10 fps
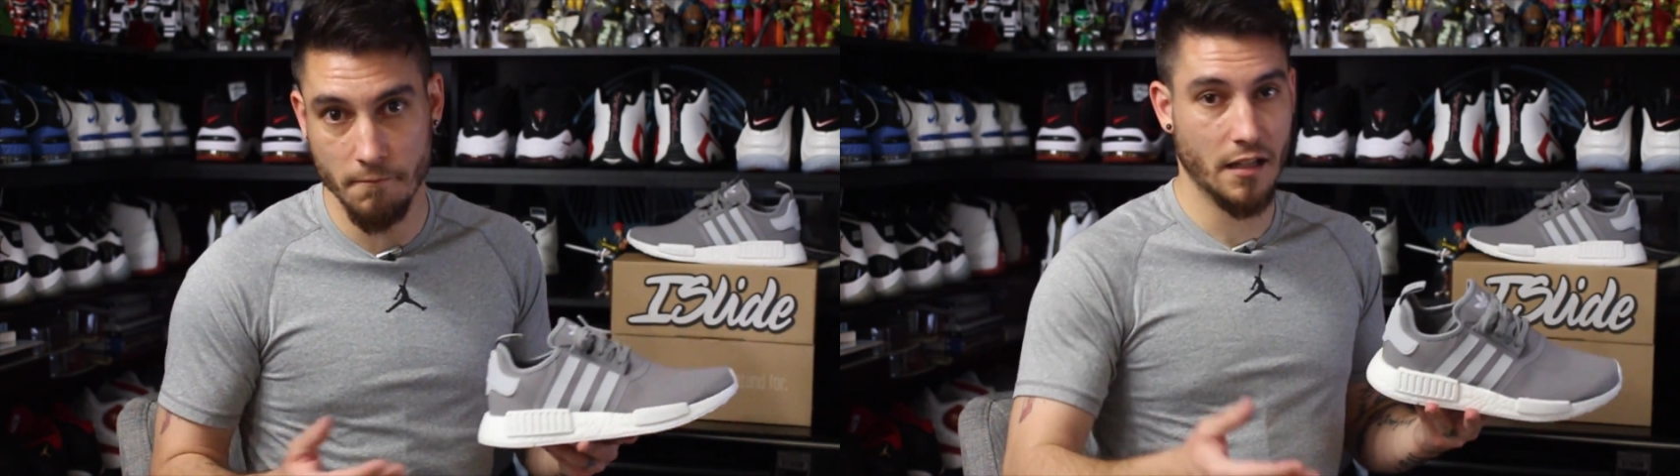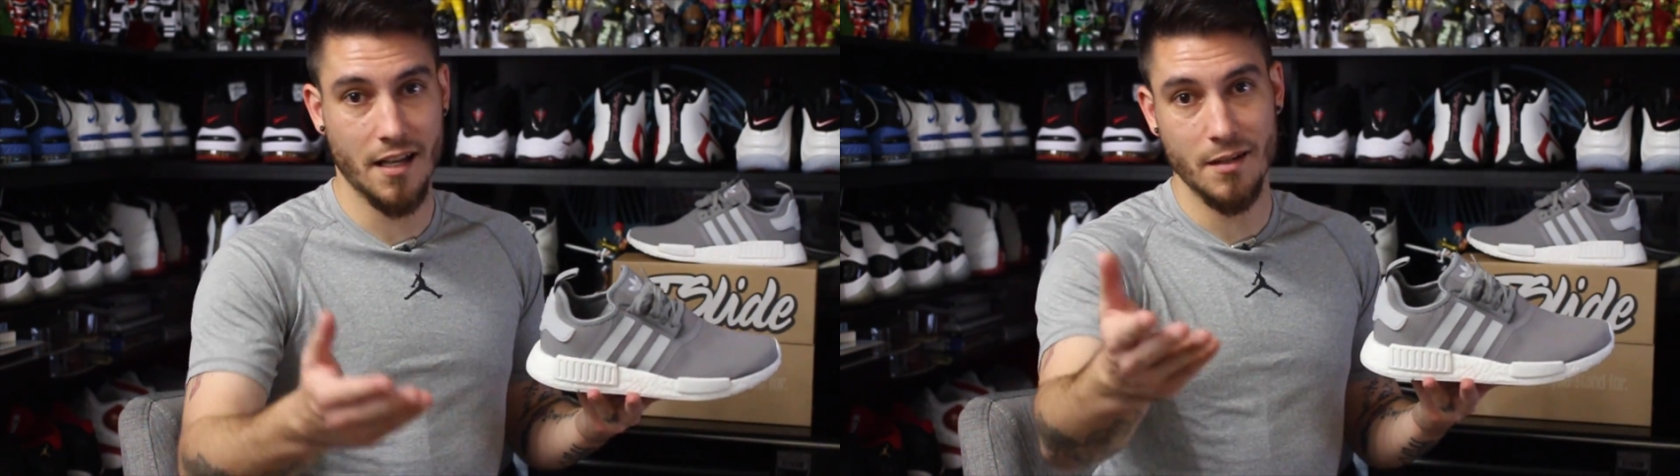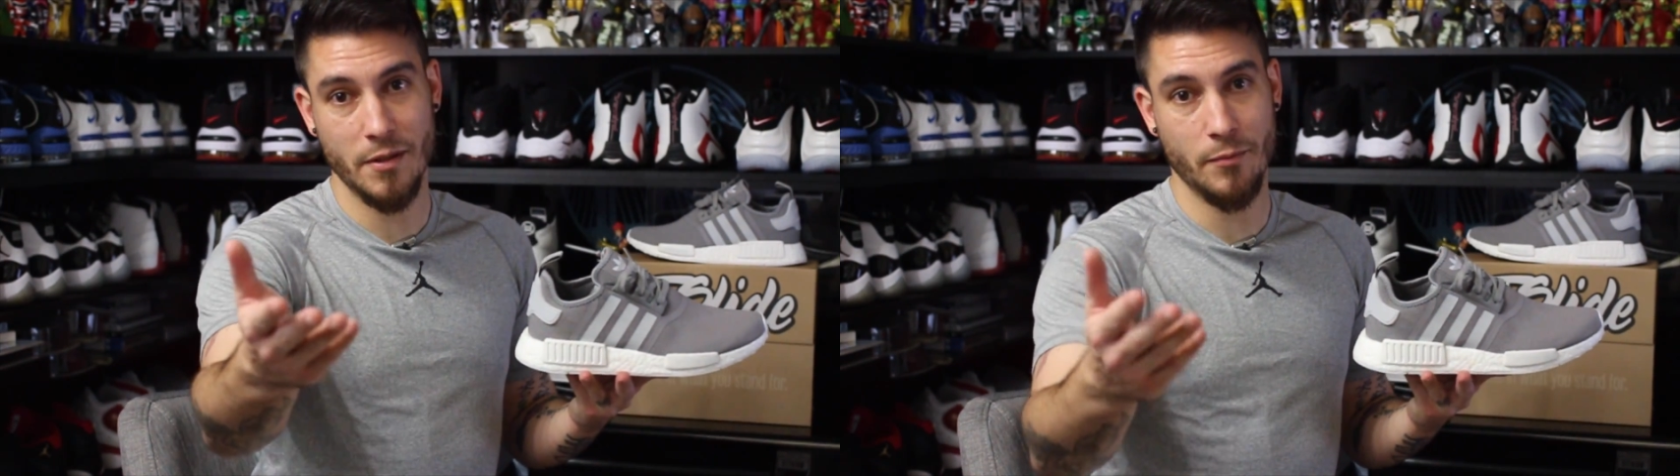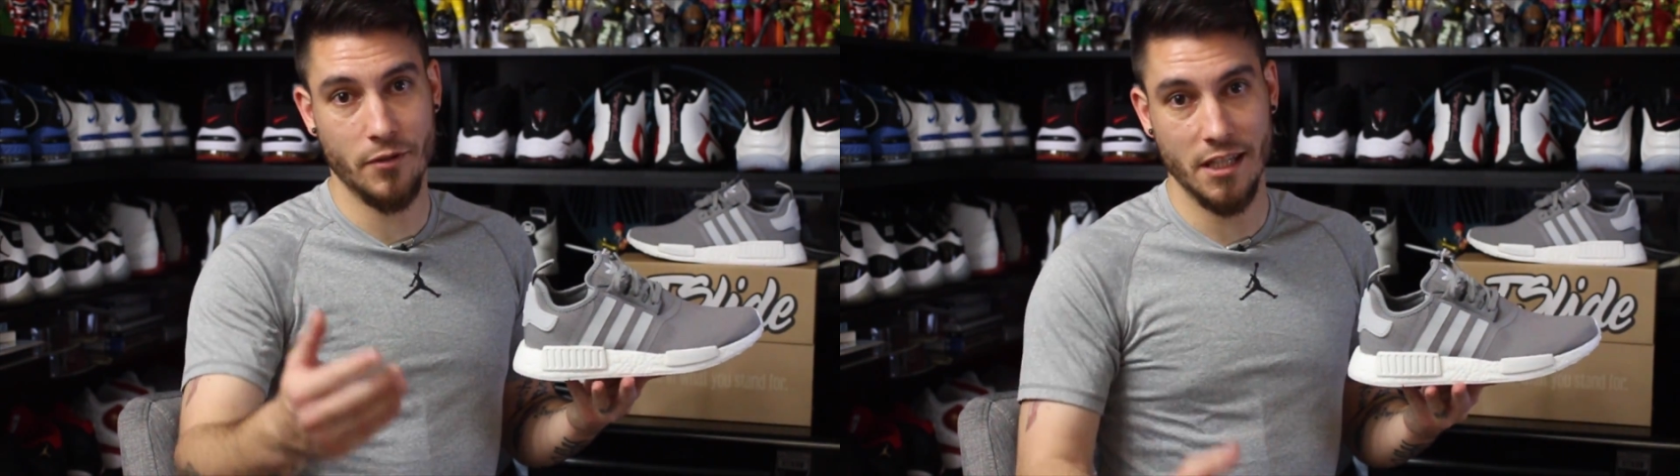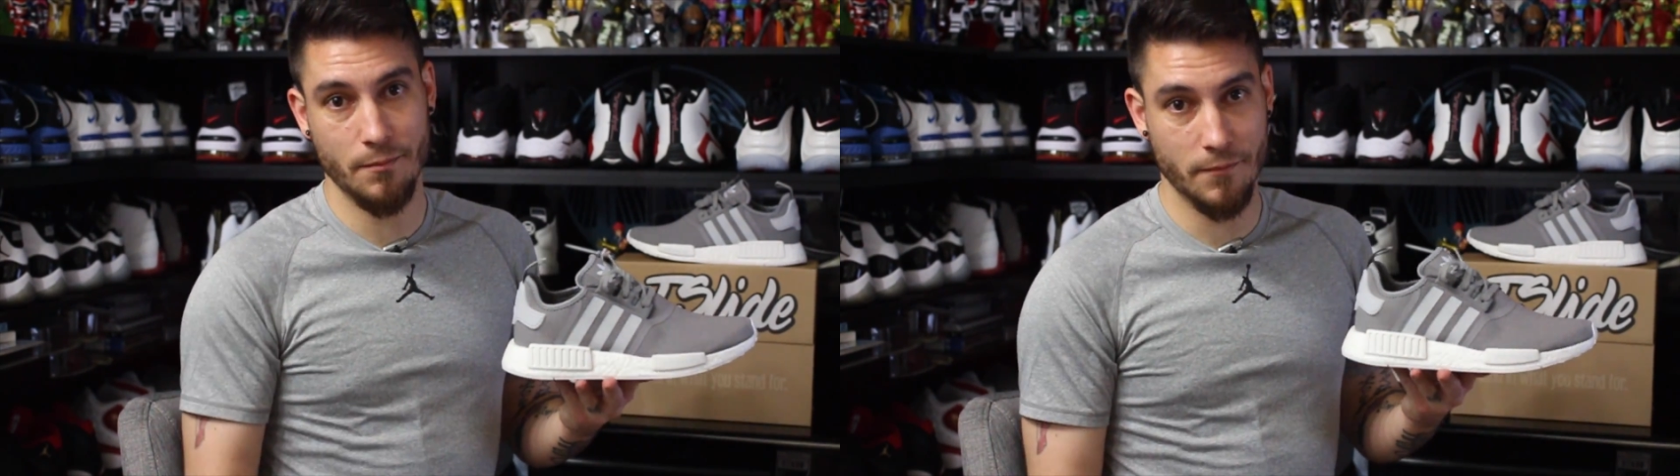And a lot of people
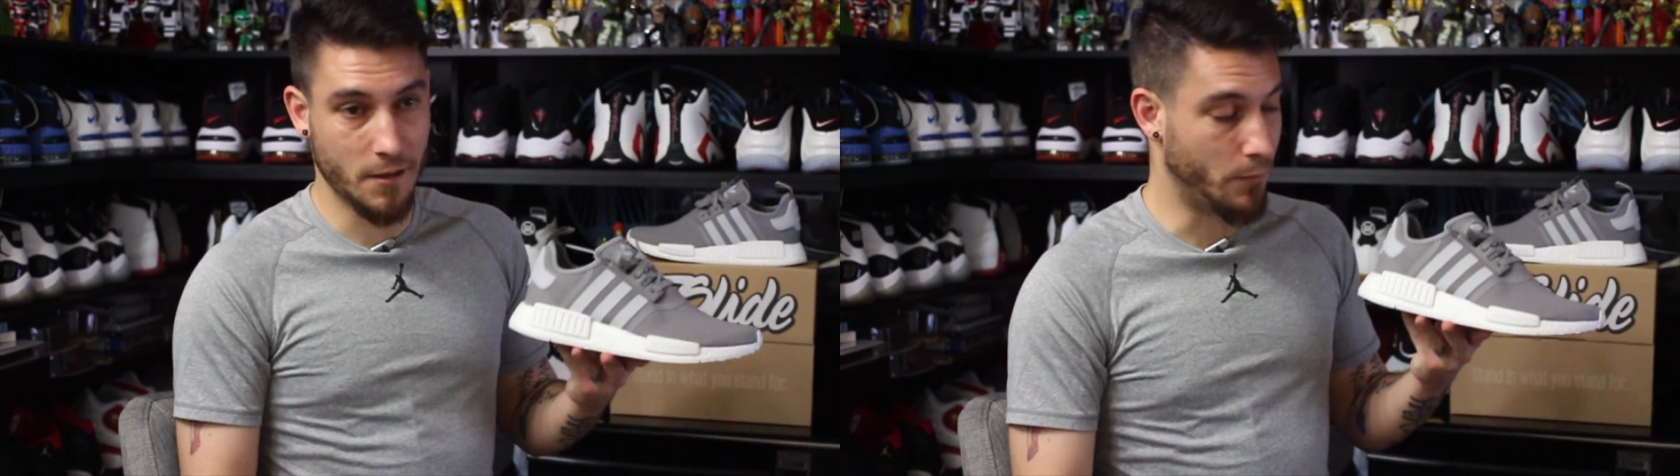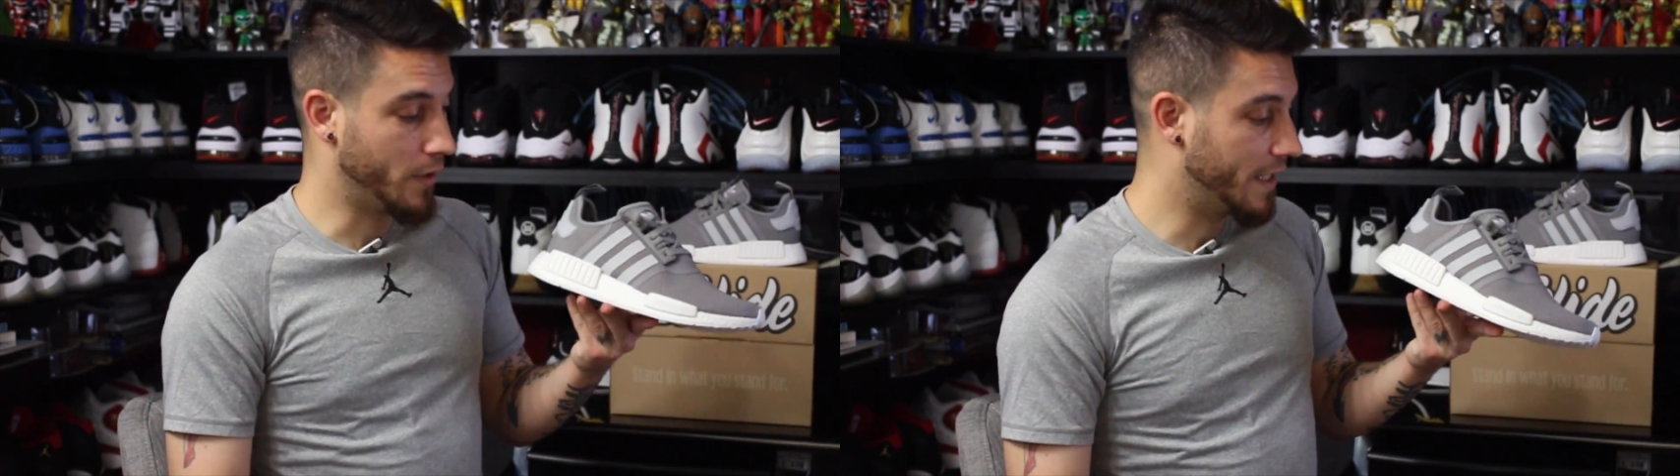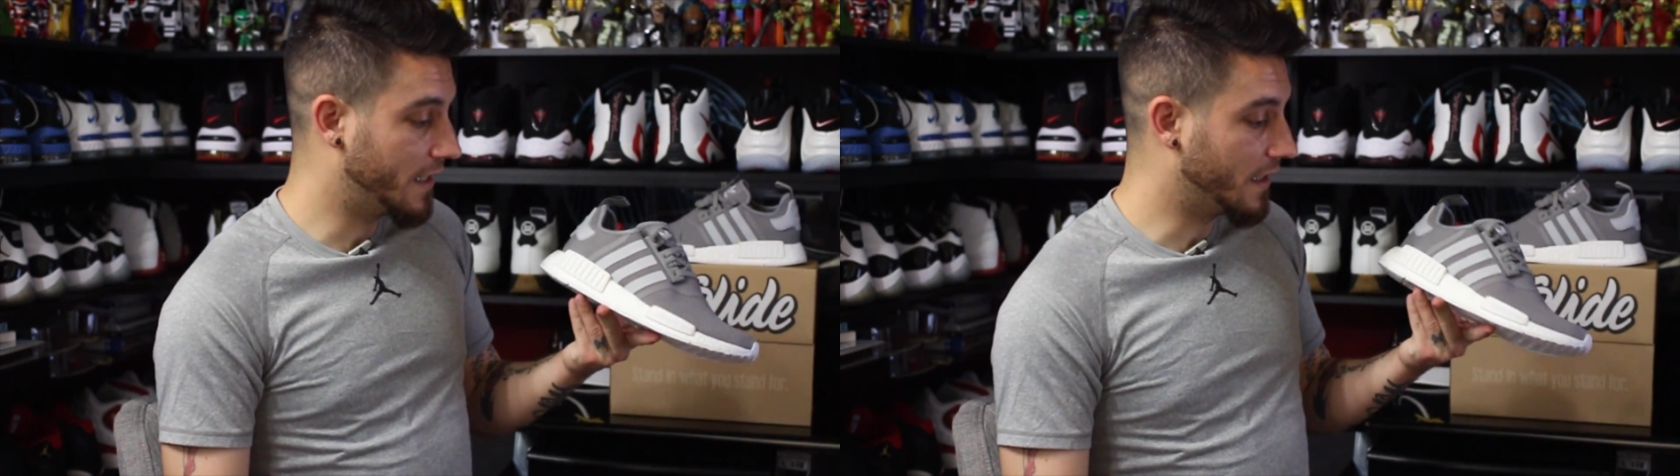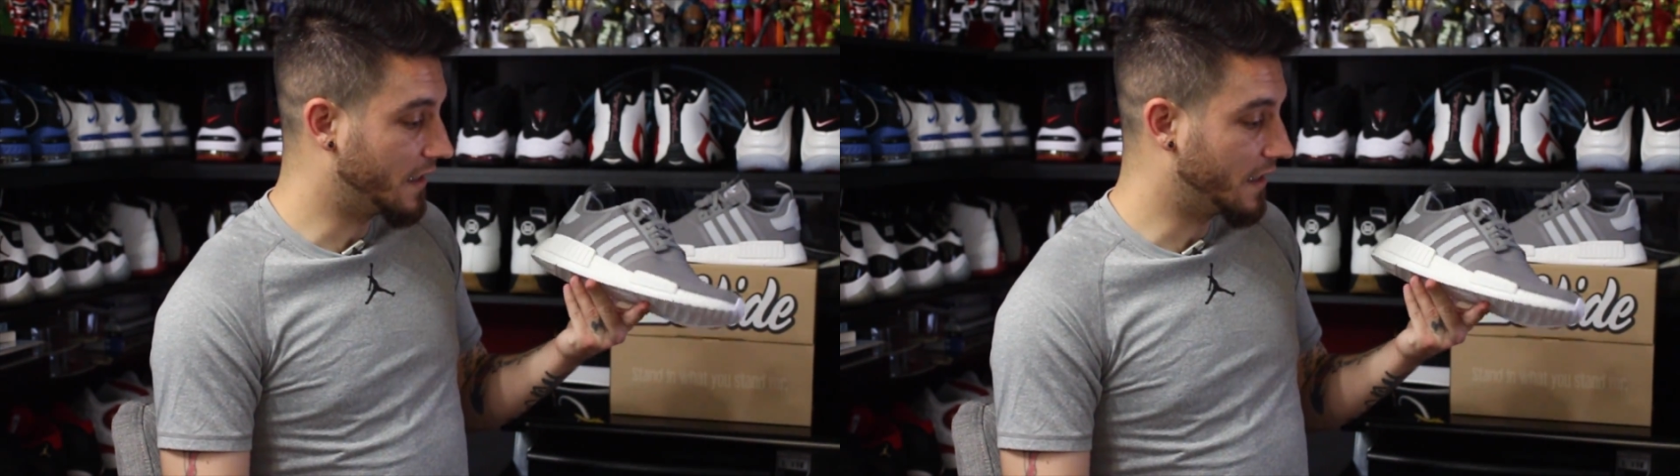keep complaining